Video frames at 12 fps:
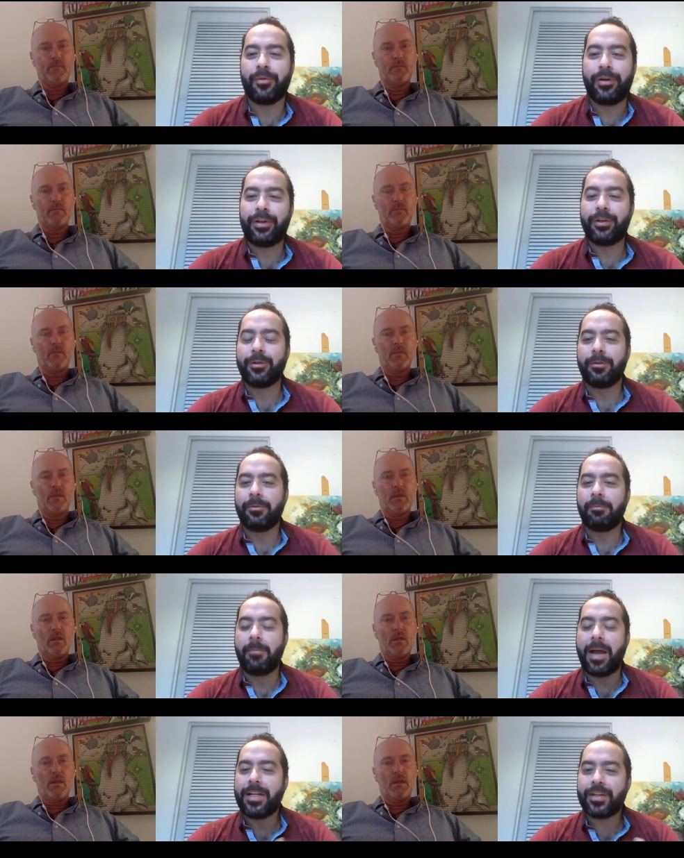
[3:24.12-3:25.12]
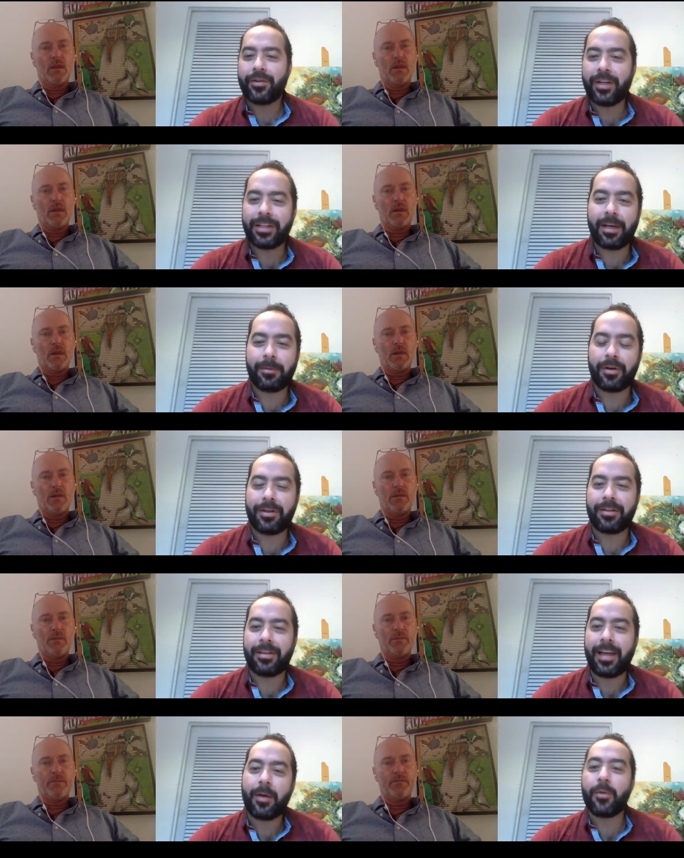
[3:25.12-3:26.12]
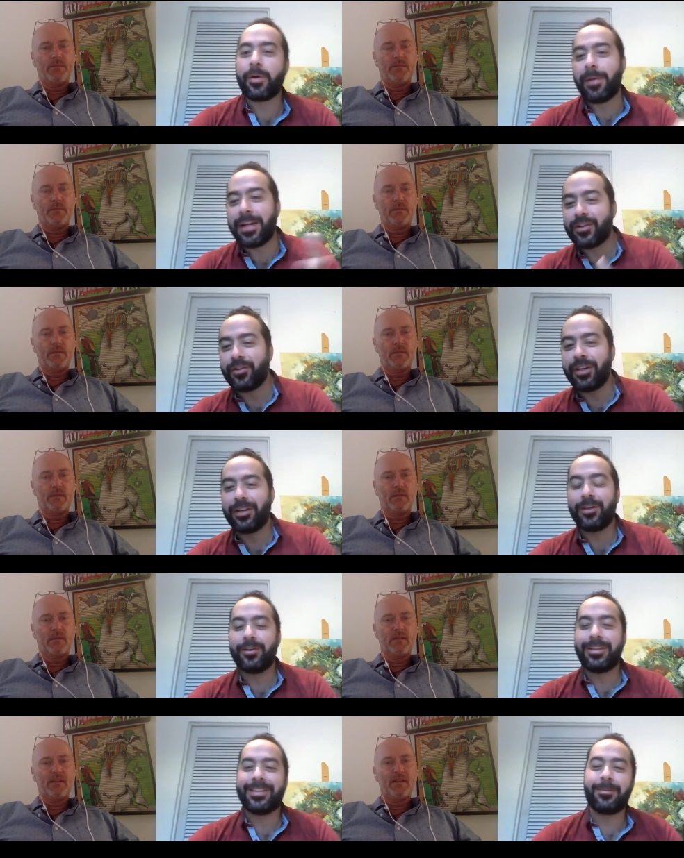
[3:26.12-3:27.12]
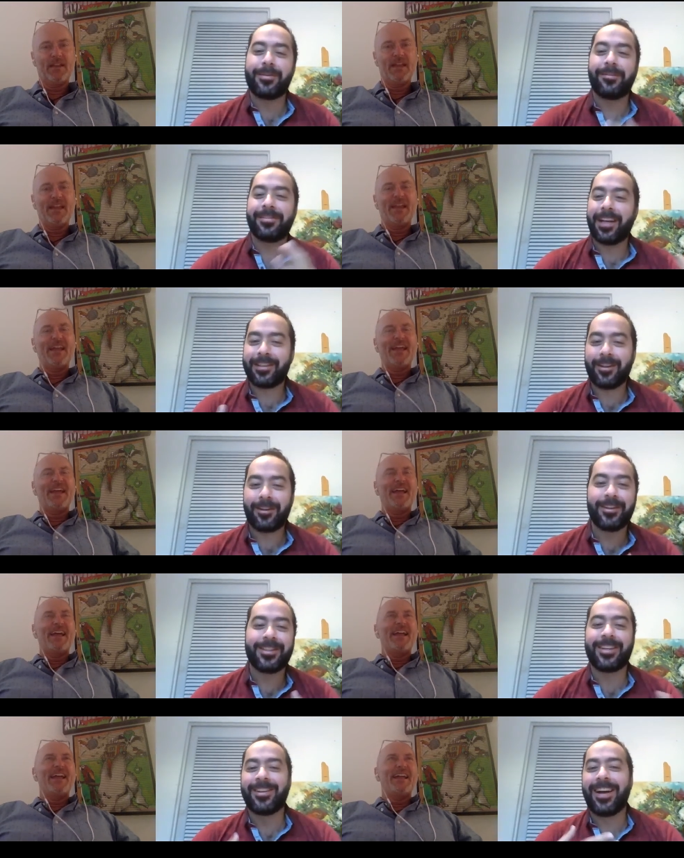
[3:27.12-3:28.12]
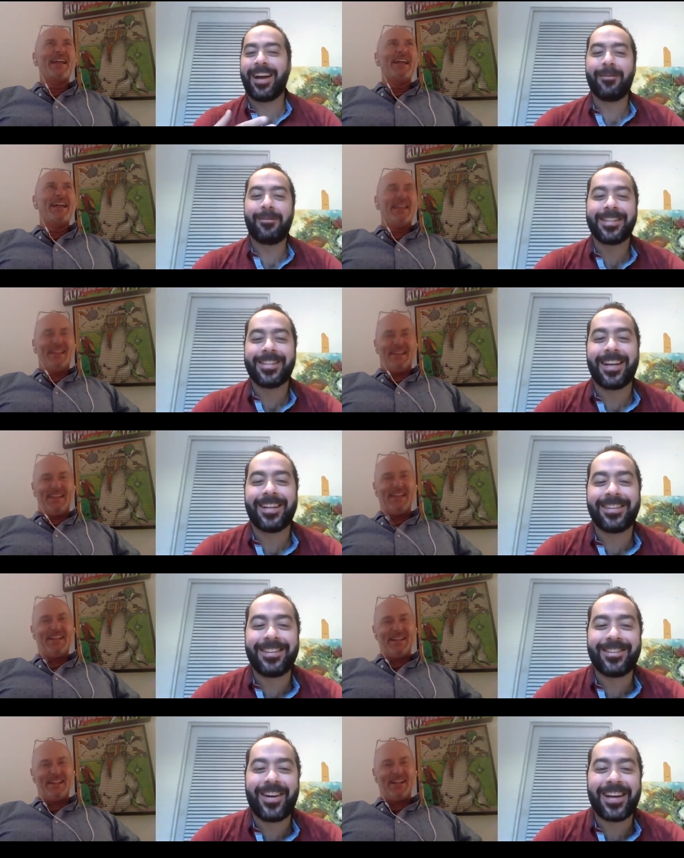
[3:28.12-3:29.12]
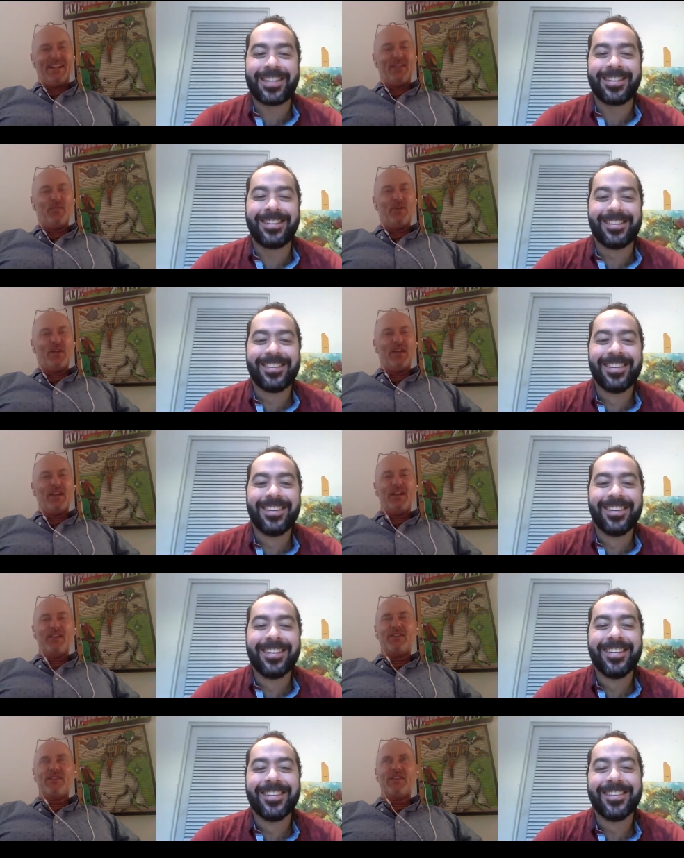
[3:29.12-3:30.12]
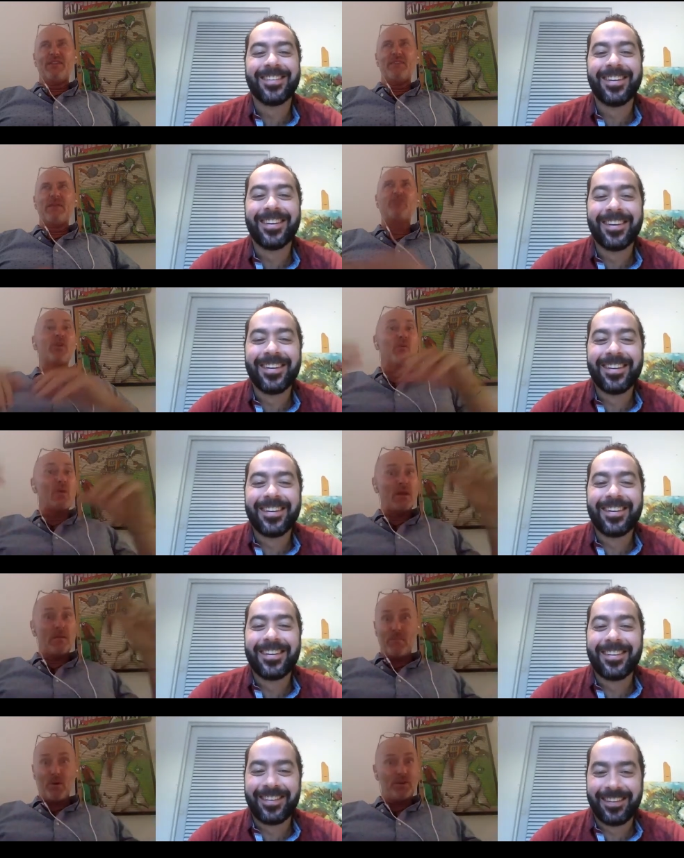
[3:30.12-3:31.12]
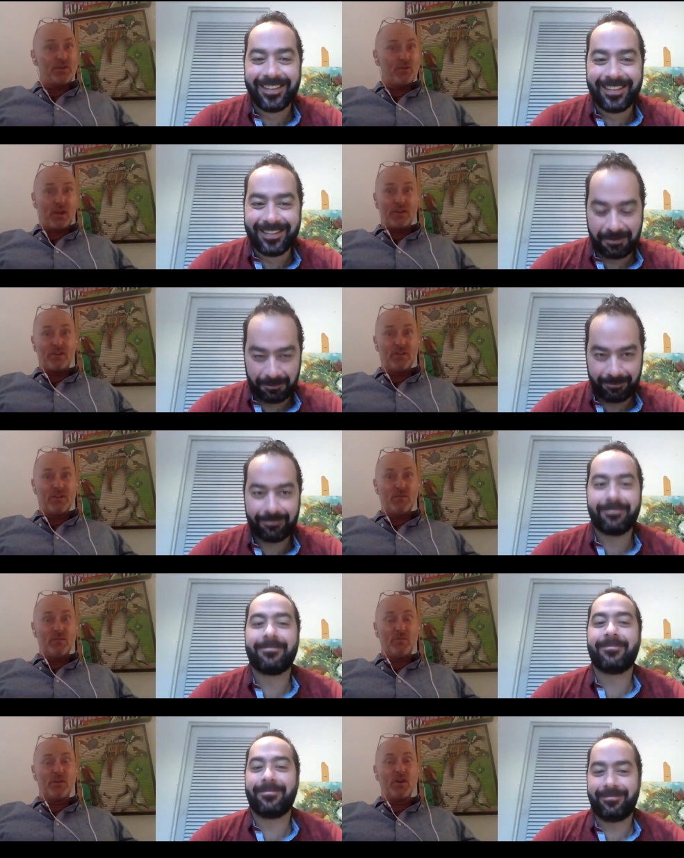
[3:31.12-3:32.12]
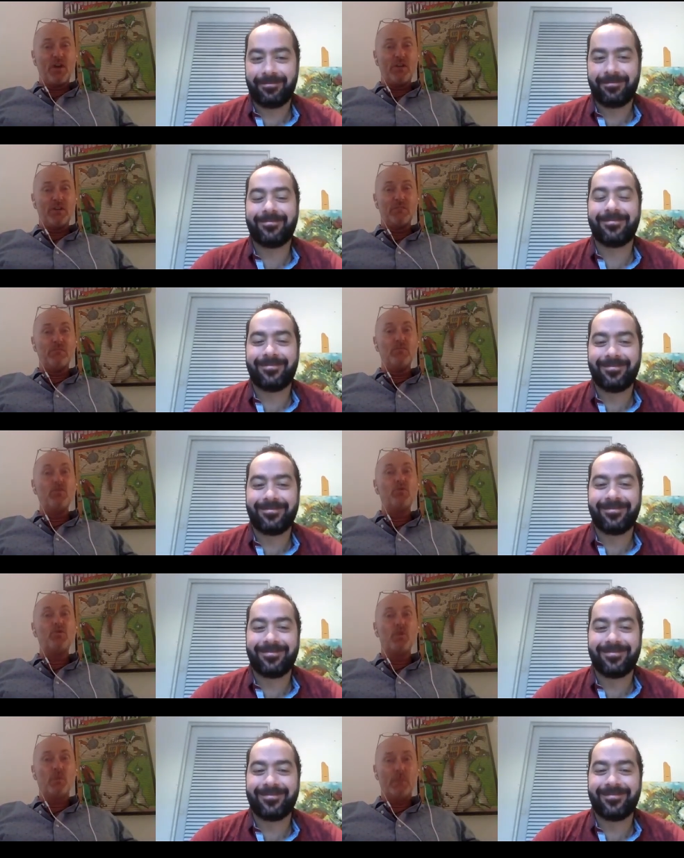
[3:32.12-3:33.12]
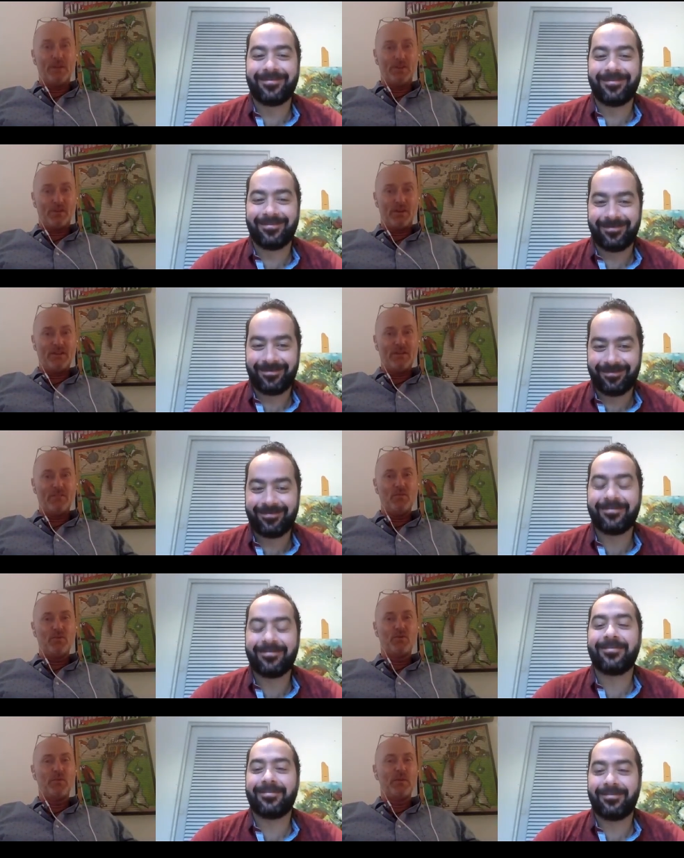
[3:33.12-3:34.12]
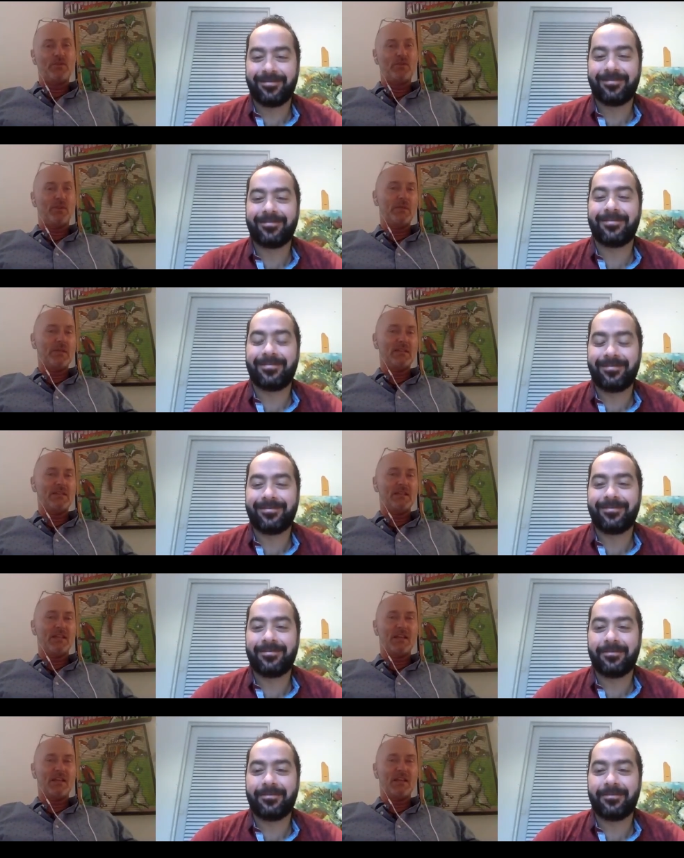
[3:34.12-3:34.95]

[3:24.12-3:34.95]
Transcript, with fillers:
Speaker 1: Were you mentoring them, or they were mentoring you in terms of technology, or how was that interaction? It,
Speaker 2: the mentoring went in both directions. We would call this mutual mentoring. Mutual mentoring means that